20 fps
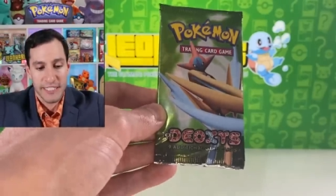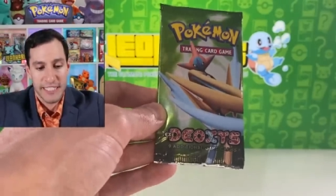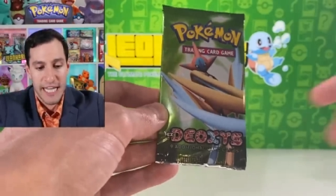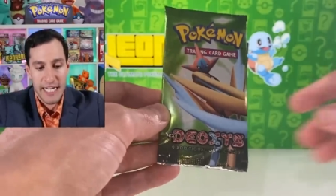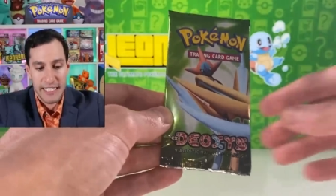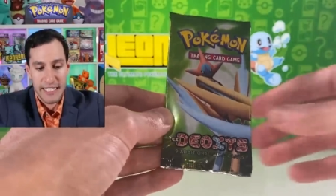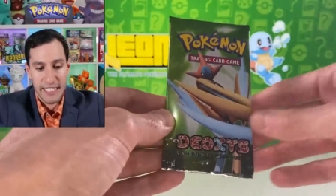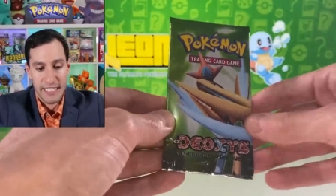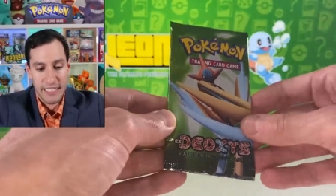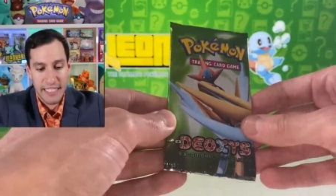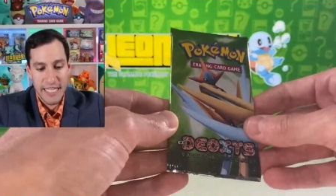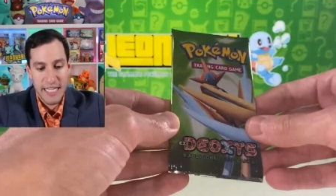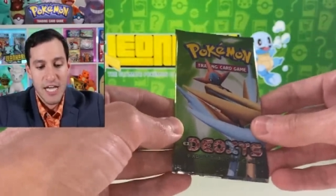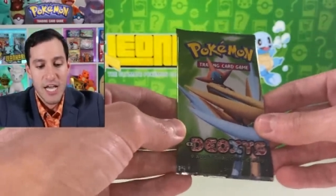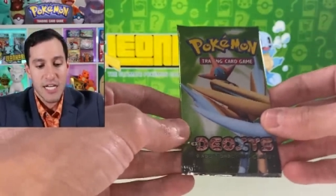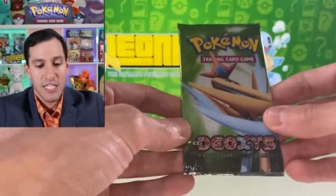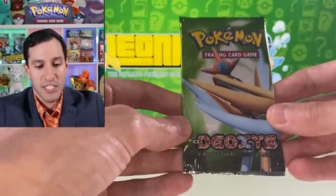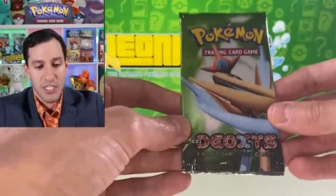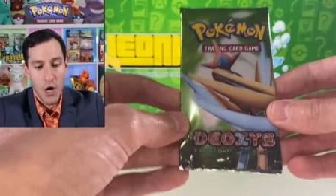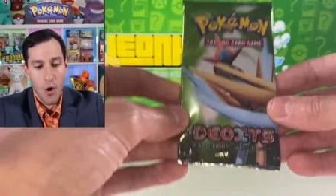it technically,
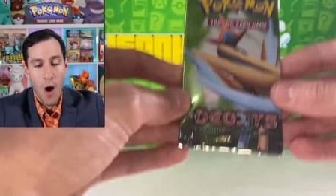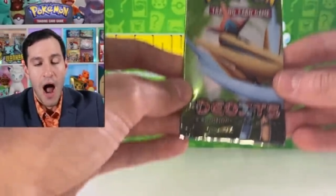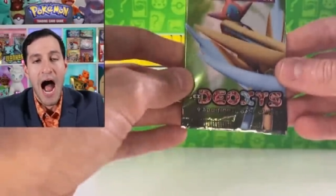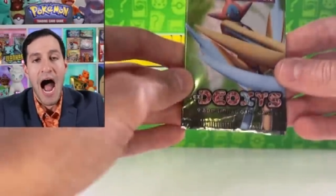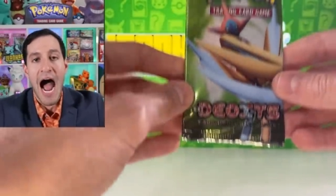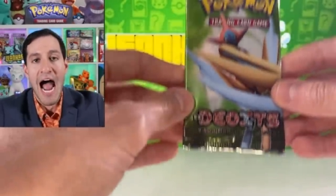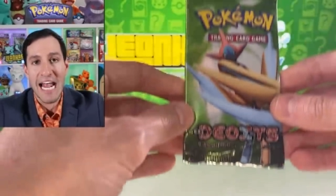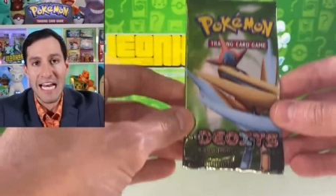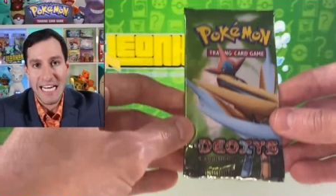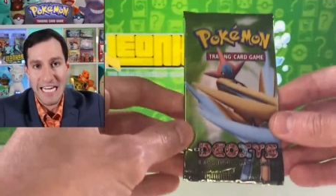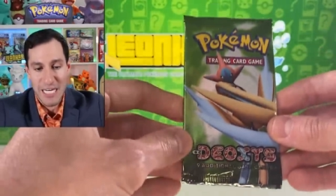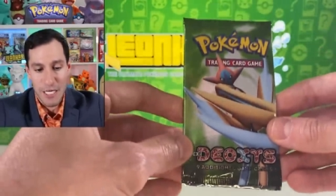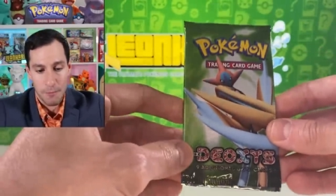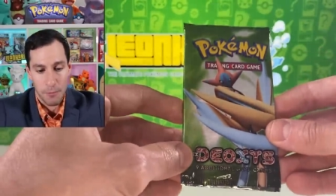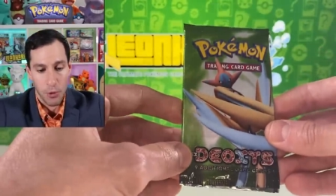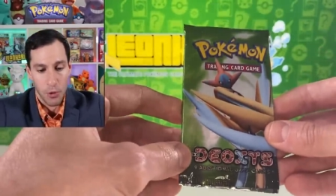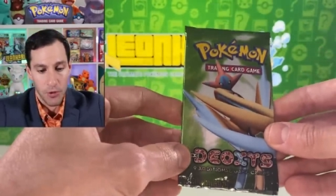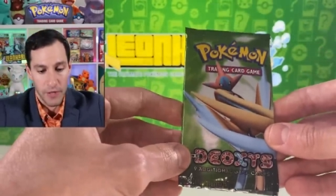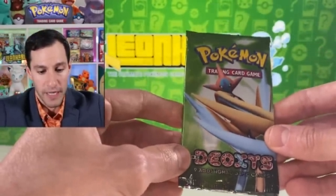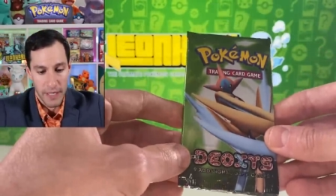so I need to
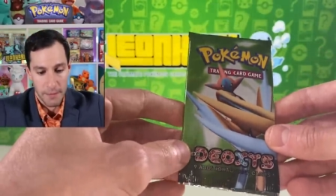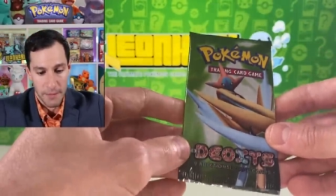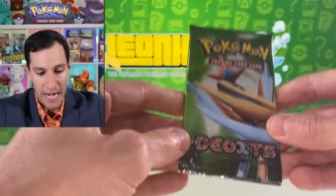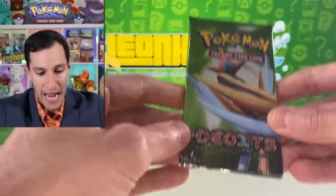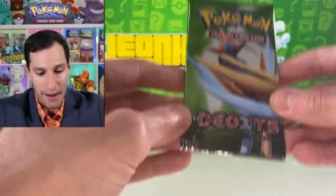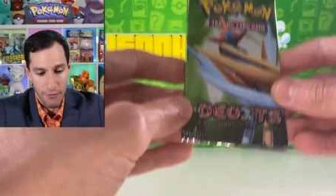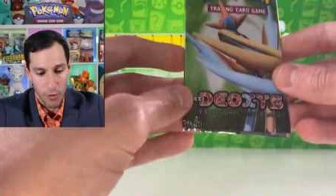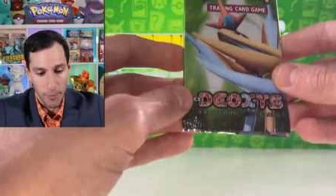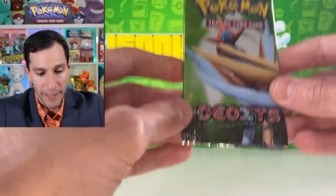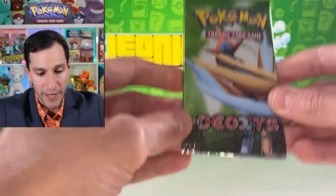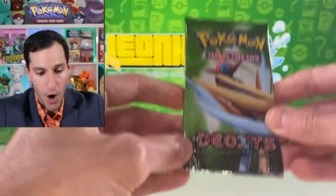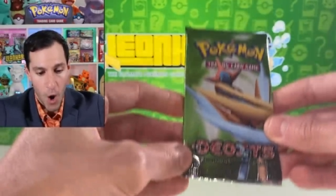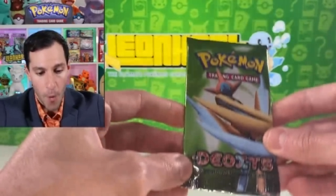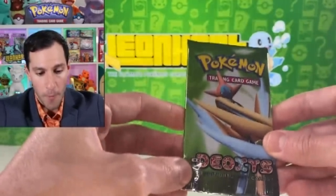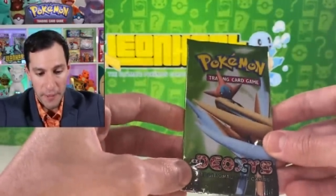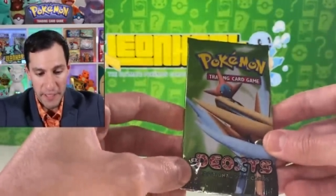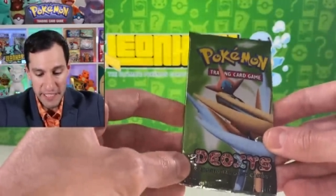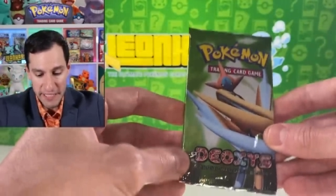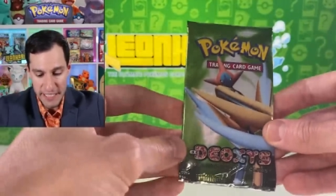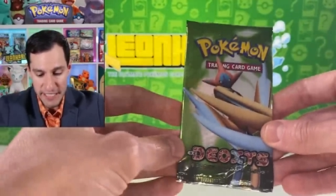pull it. But I will be
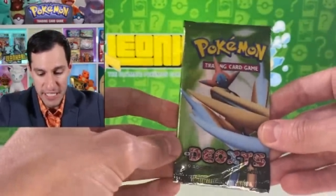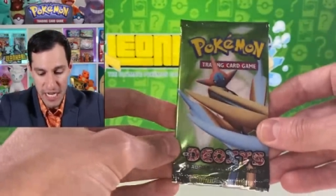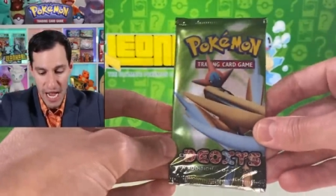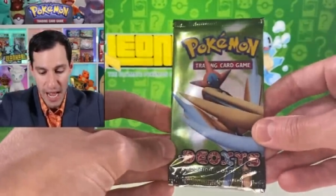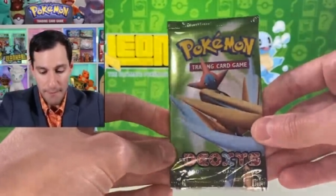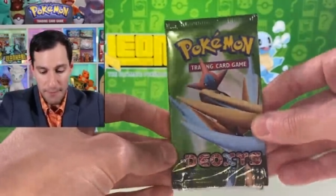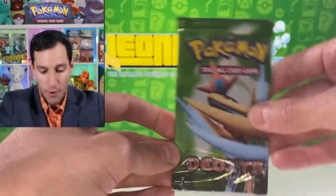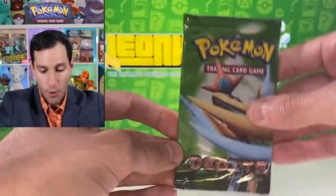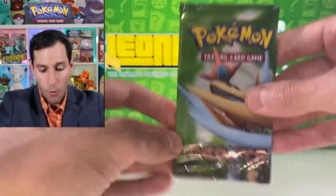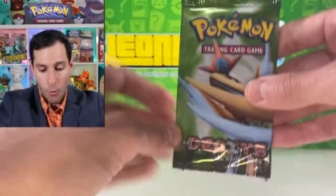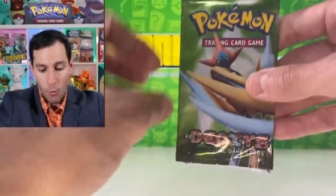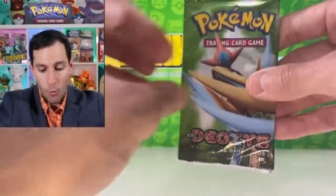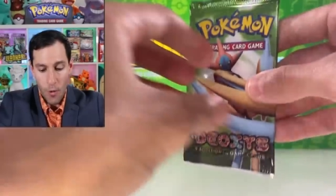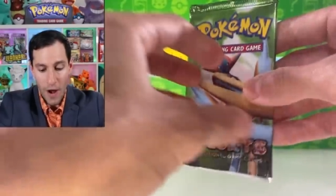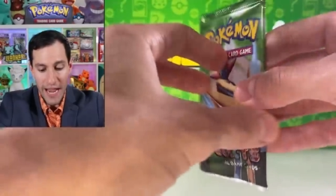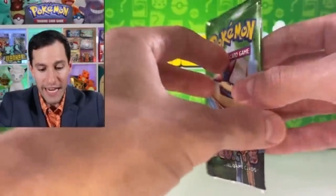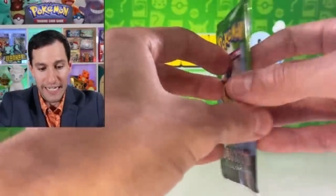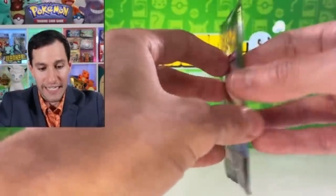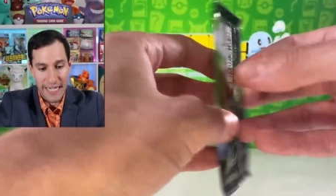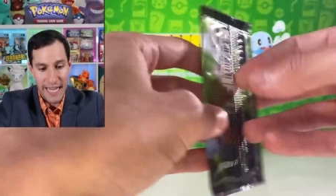opening this up
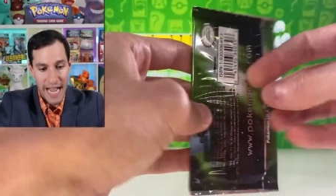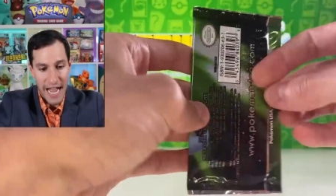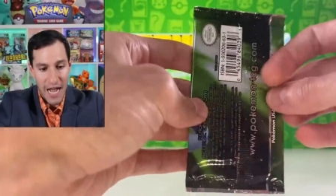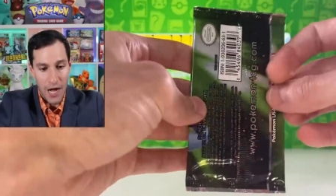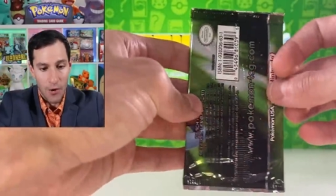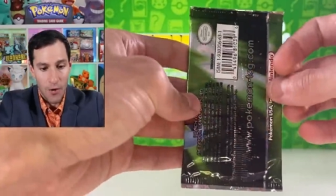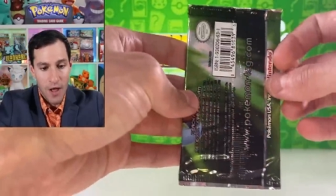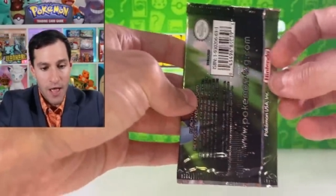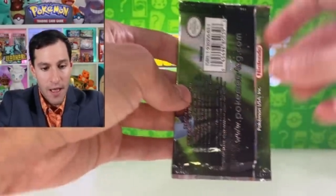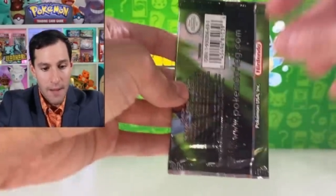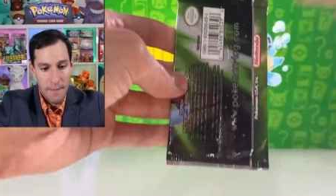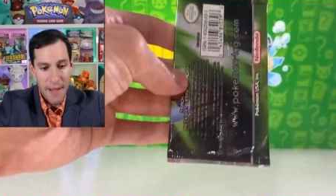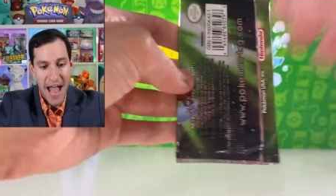right now.